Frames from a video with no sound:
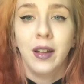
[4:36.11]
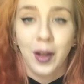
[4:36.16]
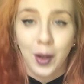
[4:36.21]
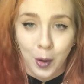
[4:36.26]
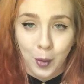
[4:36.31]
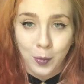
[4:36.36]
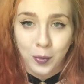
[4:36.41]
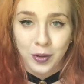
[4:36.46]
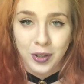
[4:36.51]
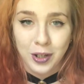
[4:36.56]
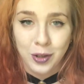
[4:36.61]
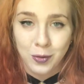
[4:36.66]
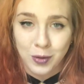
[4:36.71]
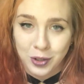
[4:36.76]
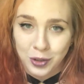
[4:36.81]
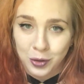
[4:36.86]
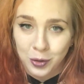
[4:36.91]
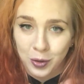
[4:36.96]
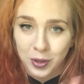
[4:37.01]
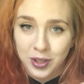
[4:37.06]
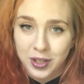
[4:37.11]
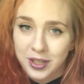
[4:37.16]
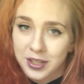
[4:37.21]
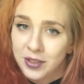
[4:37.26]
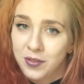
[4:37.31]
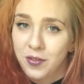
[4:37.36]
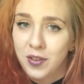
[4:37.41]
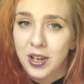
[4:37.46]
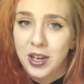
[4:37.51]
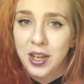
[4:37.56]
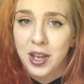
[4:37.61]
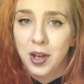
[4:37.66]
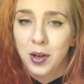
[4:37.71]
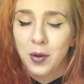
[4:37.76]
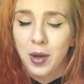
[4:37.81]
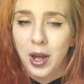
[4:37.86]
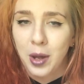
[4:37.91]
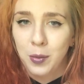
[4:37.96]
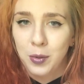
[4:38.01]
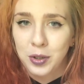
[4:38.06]
Hopefully you enjoyed this
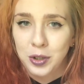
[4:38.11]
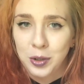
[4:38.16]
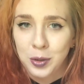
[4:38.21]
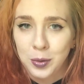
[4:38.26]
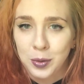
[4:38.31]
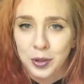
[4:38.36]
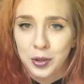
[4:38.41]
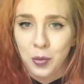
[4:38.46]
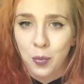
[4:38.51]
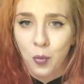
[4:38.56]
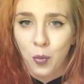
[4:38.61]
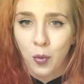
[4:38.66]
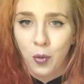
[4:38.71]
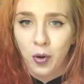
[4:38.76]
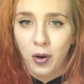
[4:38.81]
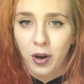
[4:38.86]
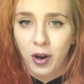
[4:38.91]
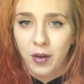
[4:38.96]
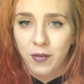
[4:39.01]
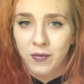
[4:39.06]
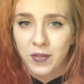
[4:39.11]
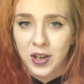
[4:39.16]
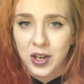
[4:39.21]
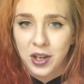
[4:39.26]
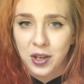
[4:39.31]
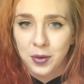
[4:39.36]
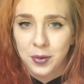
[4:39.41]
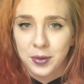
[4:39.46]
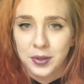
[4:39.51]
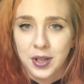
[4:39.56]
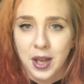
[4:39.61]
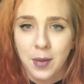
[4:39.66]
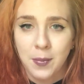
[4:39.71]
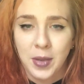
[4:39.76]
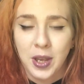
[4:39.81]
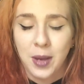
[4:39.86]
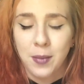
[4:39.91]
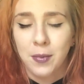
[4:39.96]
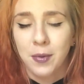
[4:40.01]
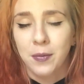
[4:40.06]
video. I will do some more videos
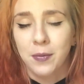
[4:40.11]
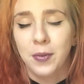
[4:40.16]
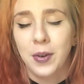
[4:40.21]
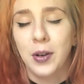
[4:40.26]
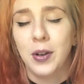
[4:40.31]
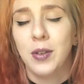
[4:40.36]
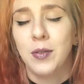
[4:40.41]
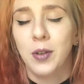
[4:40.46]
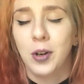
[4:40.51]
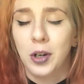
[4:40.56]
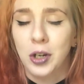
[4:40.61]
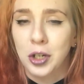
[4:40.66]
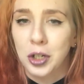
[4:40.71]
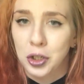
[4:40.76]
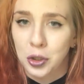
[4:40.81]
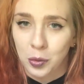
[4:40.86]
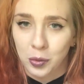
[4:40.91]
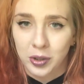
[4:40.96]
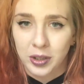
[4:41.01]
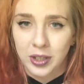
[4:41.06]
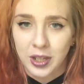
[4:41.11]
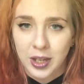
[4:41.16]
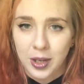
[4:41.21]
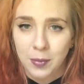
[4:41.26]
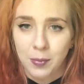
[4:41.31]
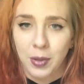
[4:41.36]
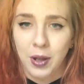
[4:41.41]
coming up very shortly,